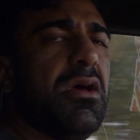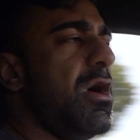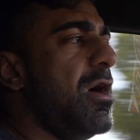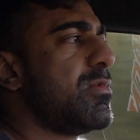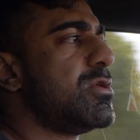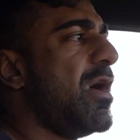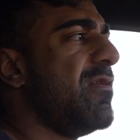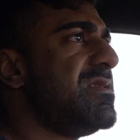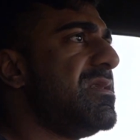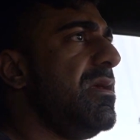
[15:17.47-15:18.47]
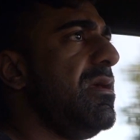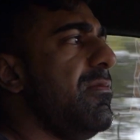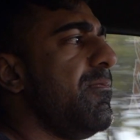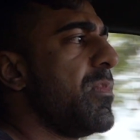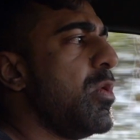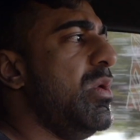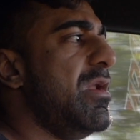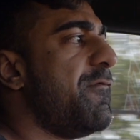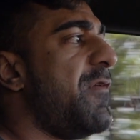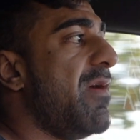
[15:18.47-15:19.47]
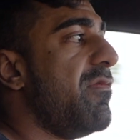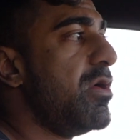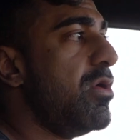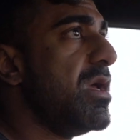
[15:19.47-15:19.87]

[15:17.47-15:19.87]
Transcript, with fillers: Because um, obviously we did 500